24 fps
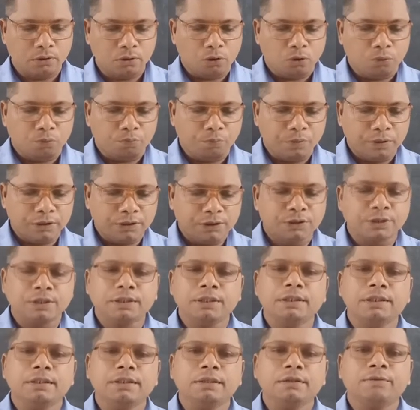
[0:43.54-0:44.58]
we
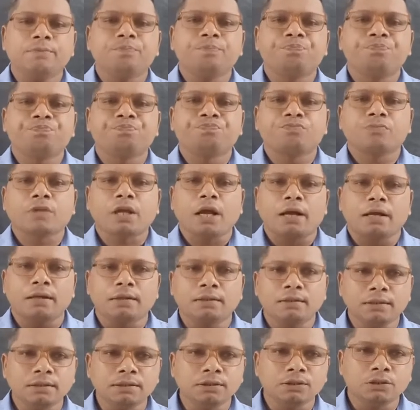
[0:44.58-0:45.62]
see in
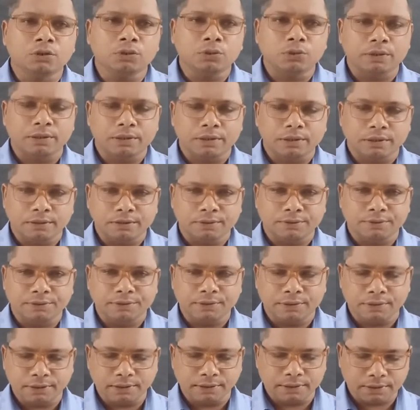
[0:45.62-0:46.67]
this story,
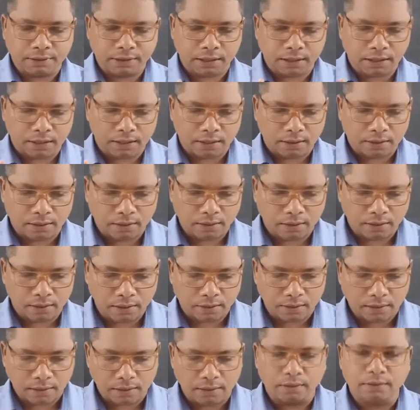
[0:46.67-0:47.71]
this is
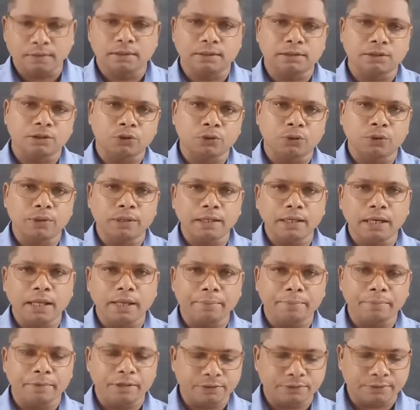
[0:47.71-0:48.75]
the story
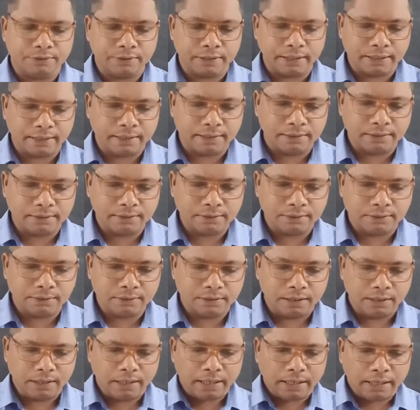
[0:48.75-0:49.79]
name is Necklace.
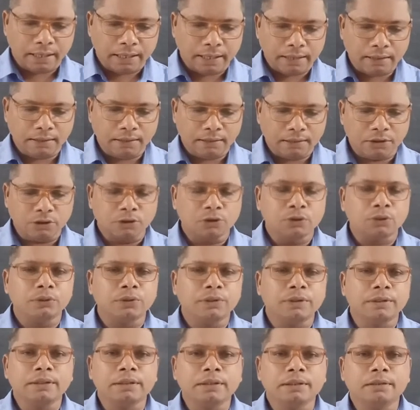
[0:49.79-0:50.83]
In this
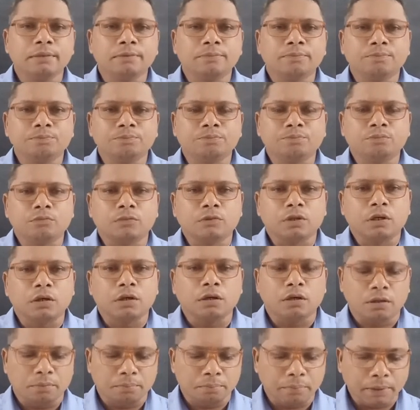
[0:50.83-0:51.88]
story,
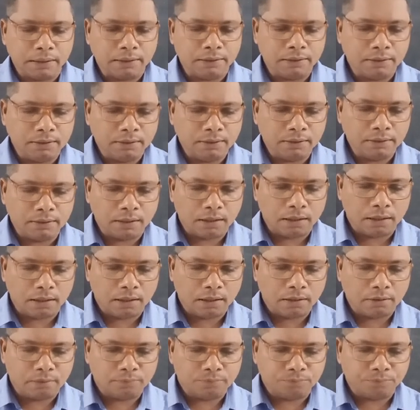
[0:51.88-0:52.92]

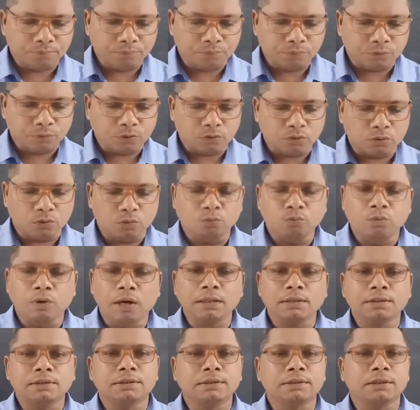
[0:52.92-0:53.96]
Matilda
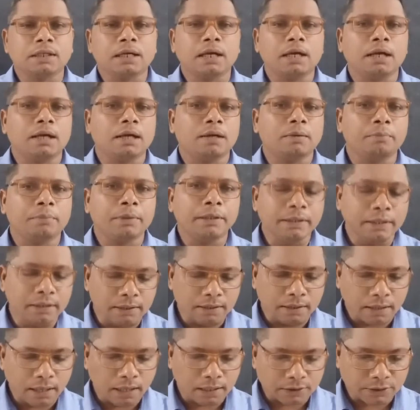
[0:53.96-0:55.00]
was a middle
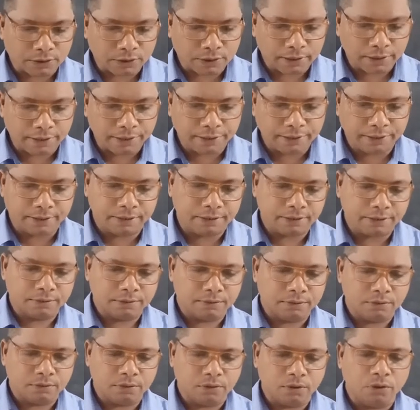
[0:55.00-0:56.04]
class
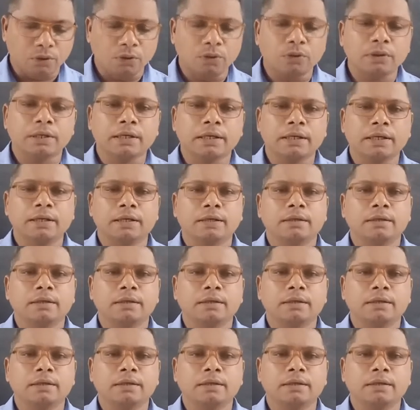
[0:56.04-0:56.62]
lady. Okay,